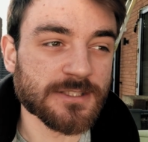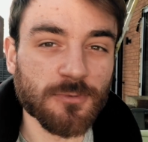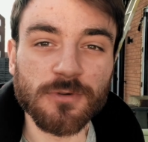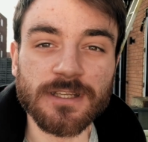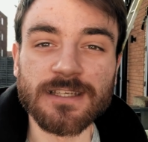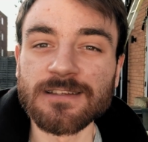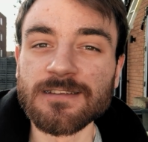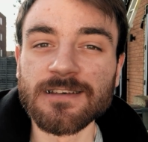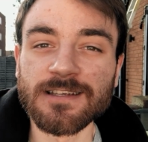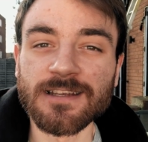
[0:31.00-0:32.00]
small
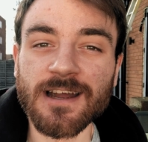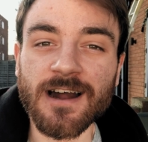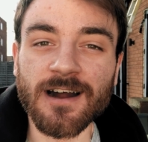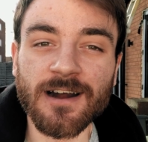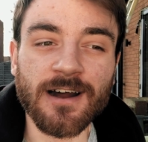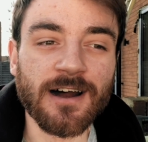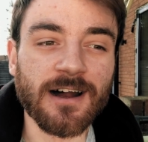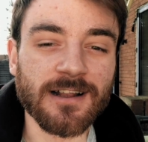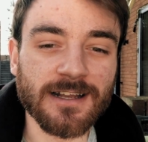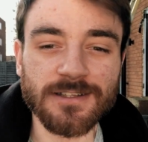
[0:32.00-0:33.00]
kid in
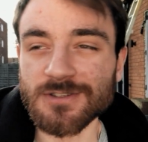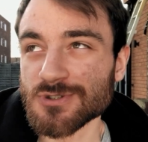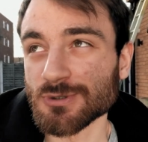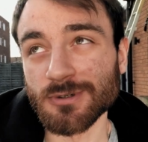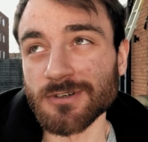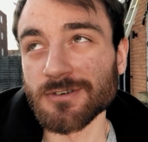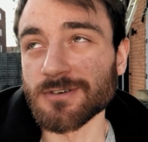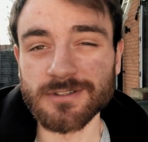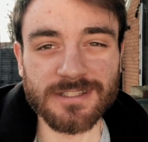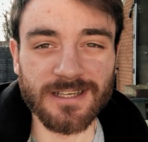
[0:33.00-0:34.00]
a candy store
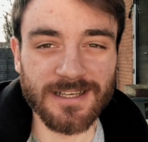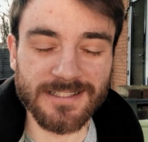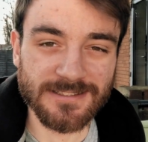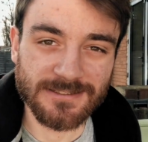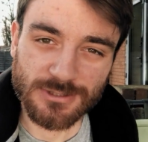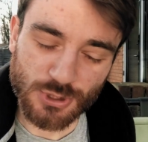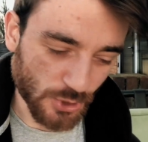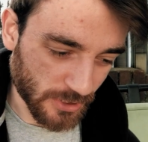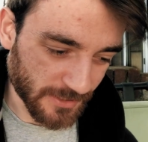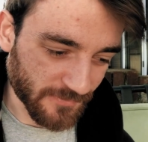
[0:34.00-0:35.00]
or Charlie's
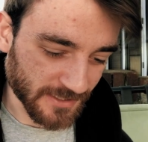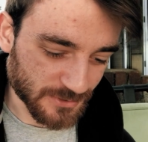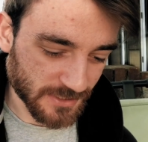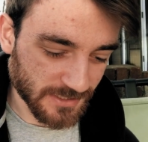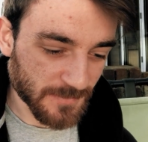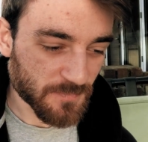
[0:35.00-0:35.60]
chocolate factory.